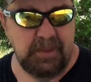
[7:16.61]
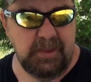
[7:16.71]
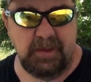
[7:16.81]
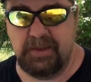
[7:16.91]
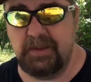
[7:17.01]

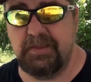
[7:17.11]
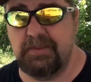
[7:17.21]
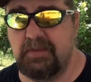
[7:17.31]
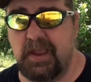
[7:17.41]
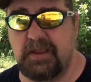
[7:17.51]
And this
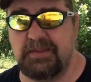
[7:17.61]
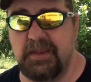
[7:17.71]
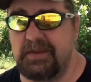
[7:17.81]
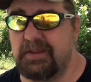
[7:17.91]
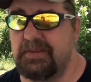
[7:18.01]
is, like I
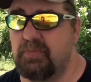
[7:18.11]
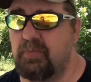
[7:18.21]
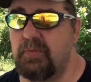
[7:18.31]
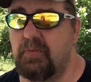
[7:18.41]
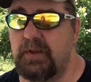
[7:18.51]
said, this is
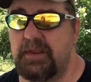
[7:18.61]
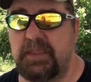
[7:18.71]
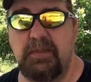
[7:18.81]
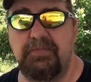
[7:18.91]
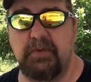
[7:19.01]
one way to
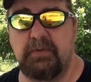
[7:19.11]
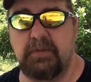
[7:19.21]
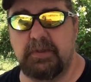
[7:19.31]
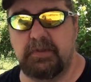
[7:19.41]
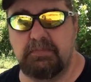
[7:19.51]
keep your
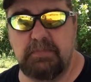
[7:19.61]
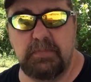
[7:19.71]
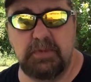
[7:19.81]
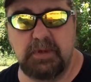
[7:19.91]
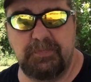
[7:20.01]

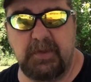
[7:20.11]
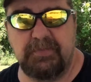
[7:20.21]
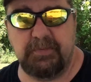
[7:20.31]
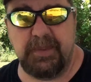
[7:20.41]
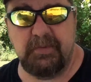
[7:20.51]

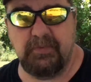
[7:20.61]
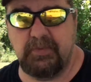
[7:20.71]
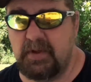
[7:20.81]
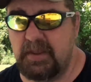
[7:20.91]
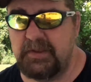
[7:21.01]
pop-up camper
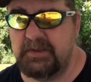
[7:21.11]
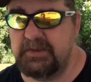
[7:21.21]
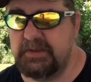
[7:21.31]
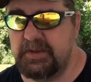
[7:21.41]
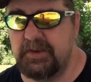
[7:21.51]
clean.
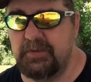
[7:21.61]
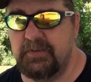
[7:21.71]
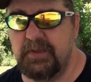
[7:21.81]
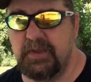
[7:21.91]
You know,